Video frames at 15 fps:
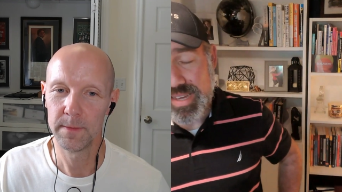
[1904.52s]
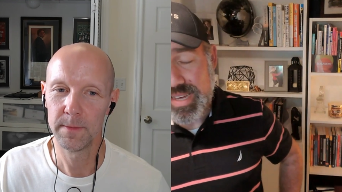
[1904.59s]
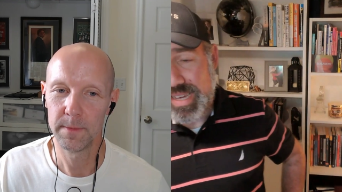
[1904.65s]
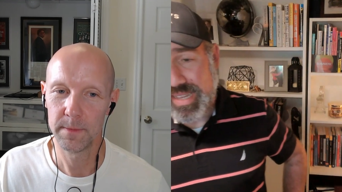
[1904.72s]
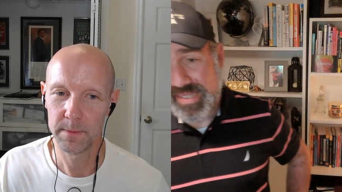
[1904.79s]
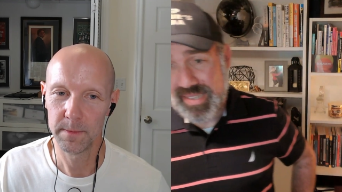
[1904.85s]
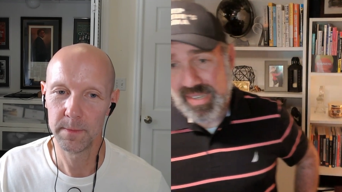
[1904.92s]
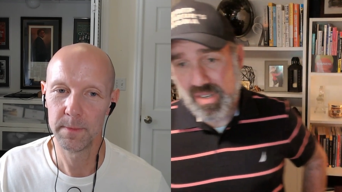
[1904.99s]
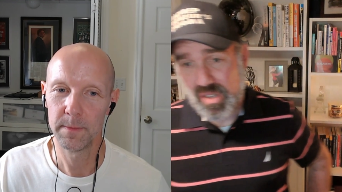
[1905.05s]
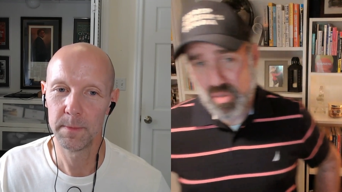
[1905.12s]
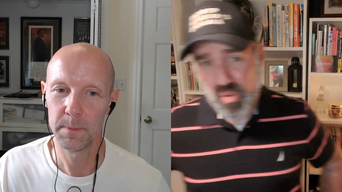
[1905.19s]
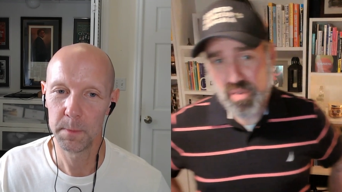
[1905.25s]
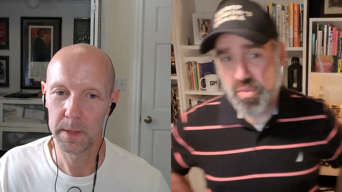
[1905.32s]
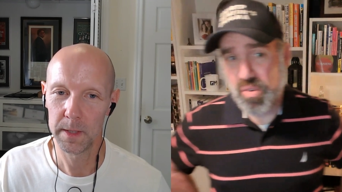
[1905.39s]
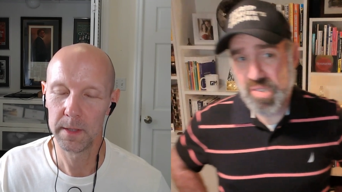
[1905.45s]
Speaker 1: it's literally
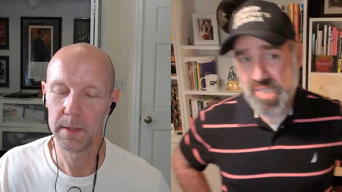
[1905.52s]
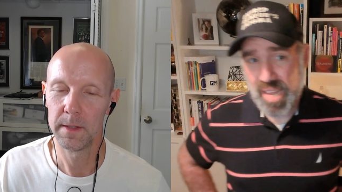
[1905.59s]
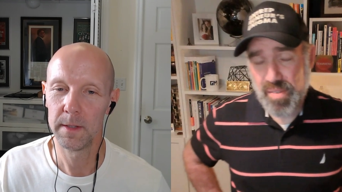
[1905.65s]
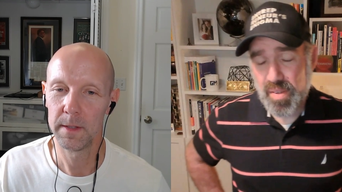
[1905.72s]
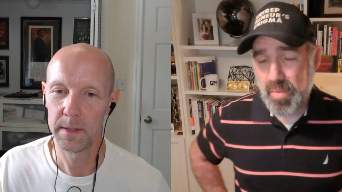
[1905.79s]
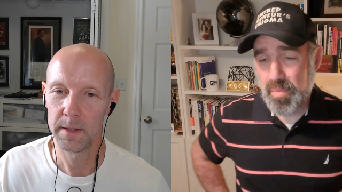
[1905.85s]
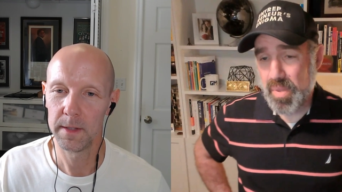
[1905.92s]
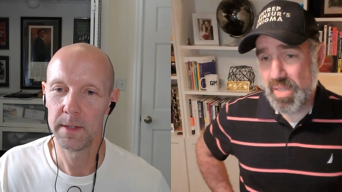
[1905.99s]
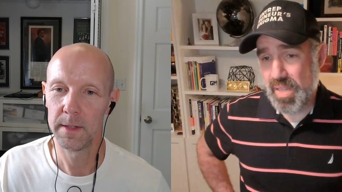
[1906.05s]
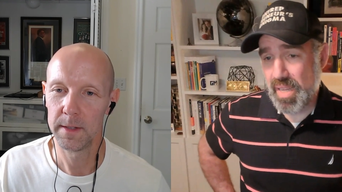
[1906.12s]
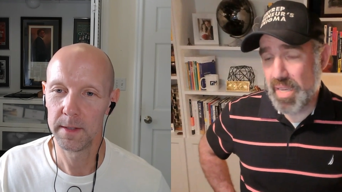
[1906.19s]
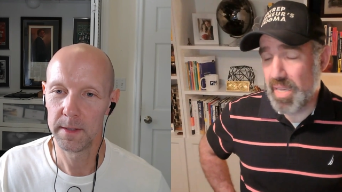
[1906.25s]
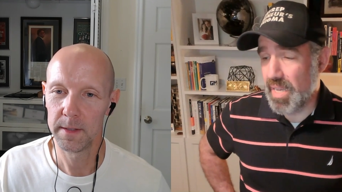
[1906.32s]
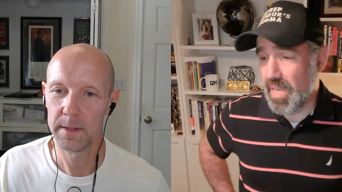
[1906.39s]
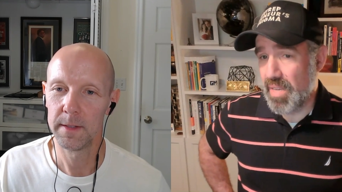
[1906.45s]
twenty four seven. But
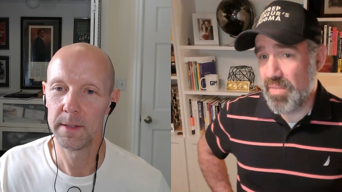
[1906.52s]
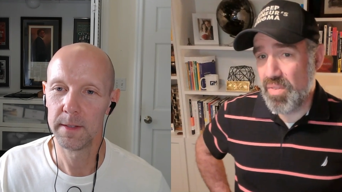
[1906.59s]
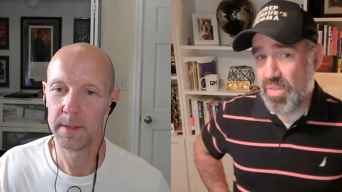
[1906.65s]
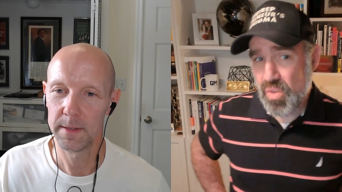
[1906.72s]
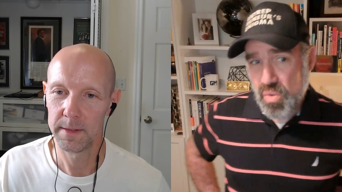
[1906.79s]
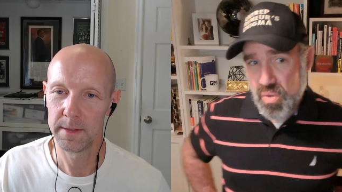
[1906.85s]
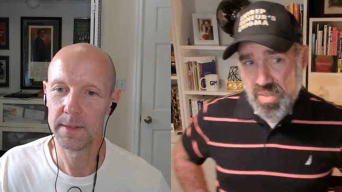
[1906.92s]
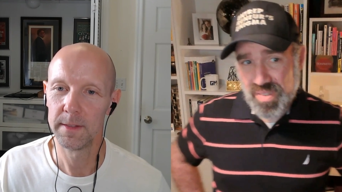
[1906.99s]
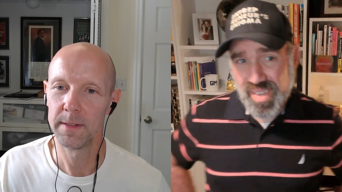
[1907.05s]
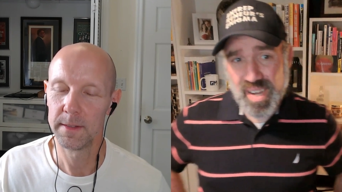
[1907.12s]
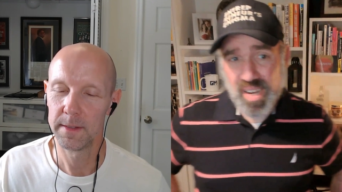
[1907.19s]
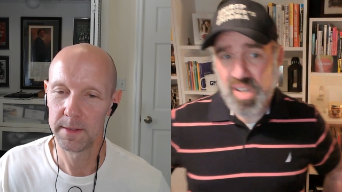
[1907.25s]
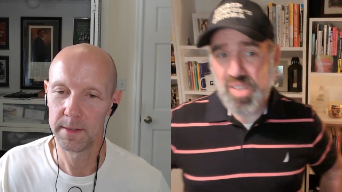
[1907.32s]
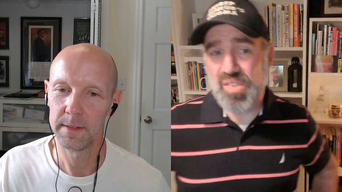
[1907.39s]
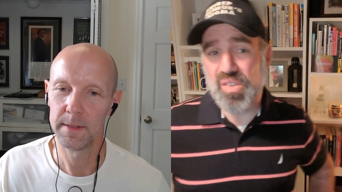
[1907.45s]
like if you do a side
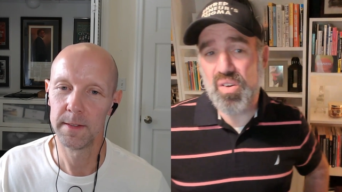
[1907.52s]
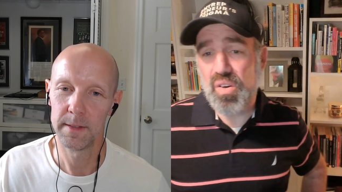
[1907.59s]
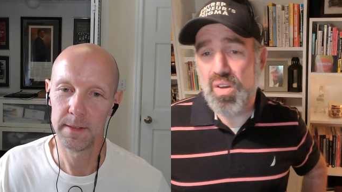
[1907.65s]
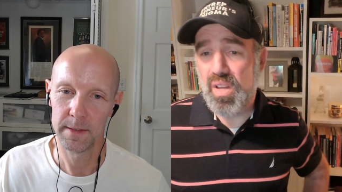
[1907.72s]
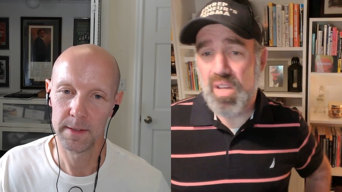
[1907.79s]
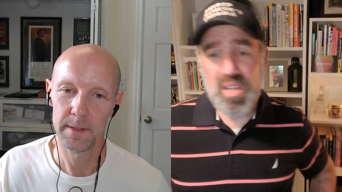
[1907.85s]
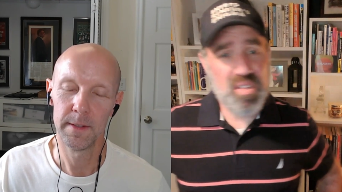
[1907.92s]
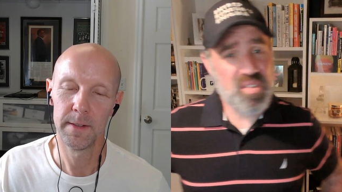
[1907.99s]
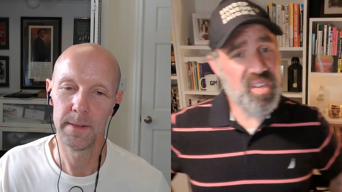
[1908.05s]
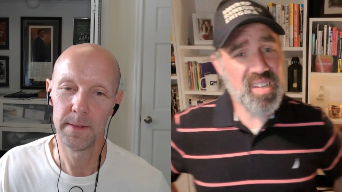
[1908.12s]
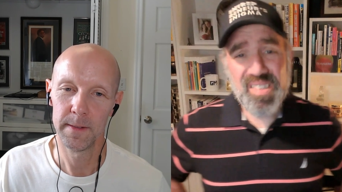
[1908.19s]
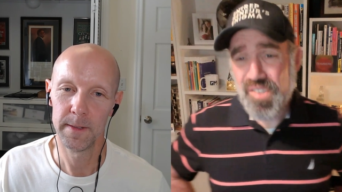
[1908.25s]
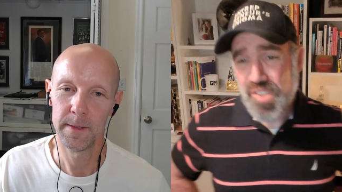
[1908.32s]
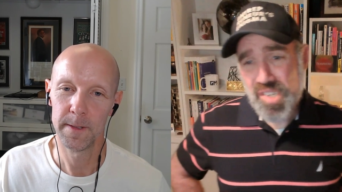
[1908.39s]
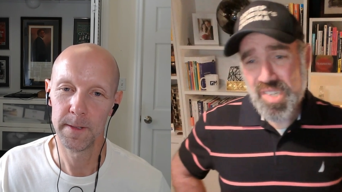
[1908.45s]
hustle, it,
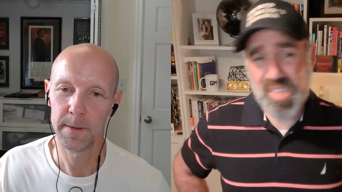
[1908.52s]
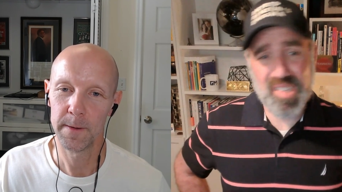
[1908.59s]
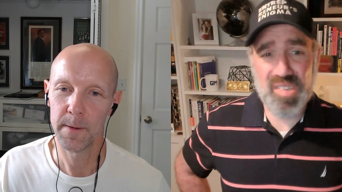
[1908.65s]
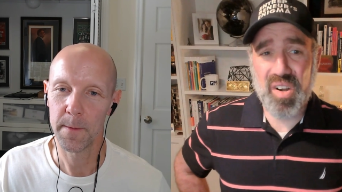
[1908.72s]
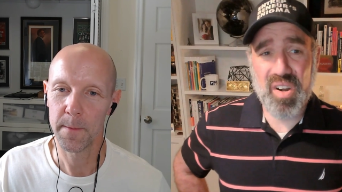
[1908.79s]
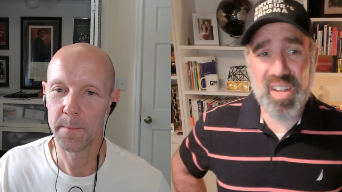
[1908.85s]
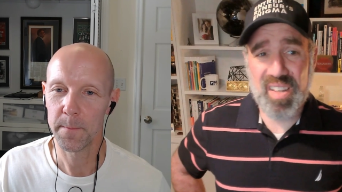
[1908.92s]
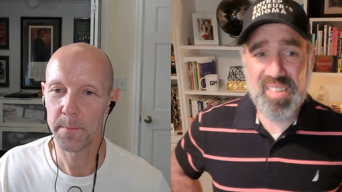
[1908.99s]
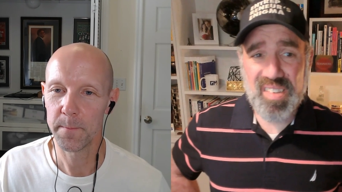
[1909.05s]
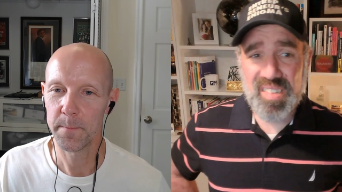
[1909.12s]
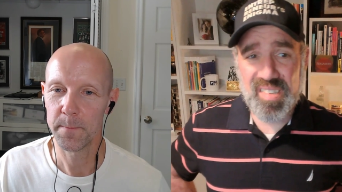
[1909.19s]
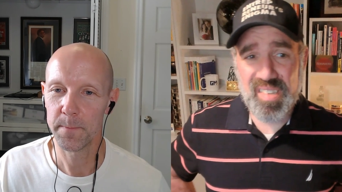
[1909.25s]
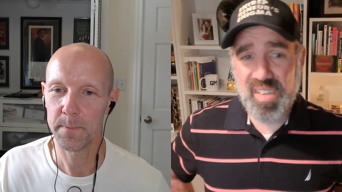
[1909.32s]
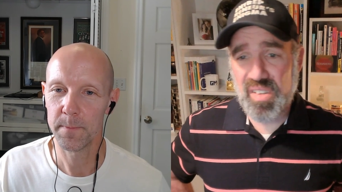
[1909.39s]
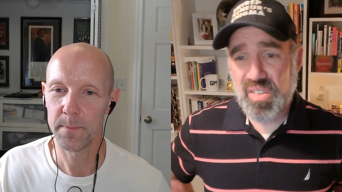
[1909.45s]
just get started. It's easy
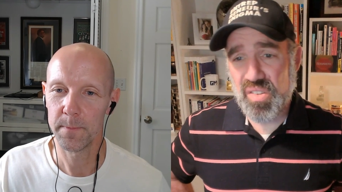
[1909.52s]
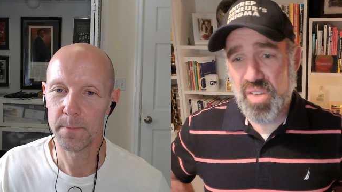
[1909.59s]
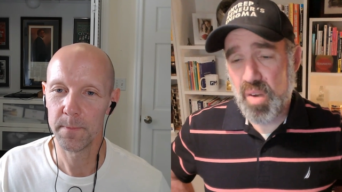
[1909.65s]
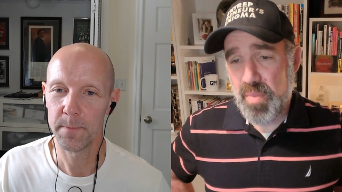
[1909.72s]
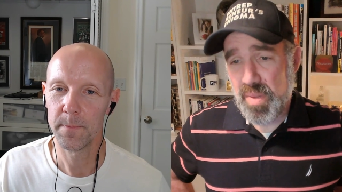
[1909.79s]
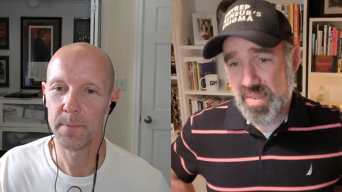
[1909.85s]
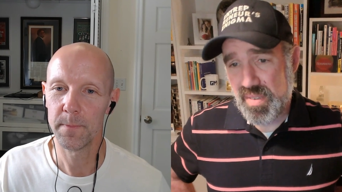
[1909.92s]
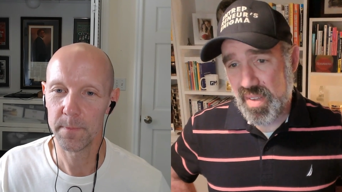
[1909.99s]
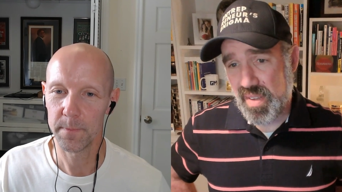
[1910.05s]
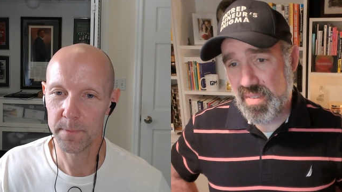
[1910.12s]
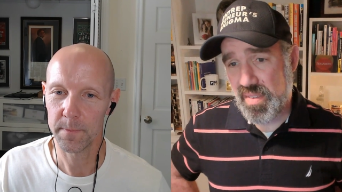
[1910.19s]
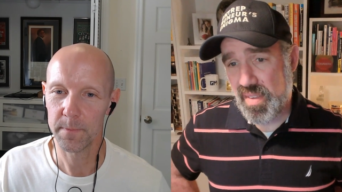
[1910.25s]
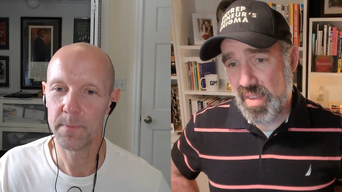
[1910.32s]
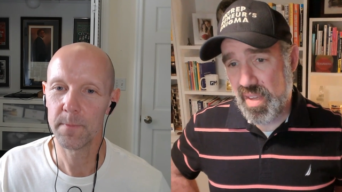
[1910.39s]
to start a business.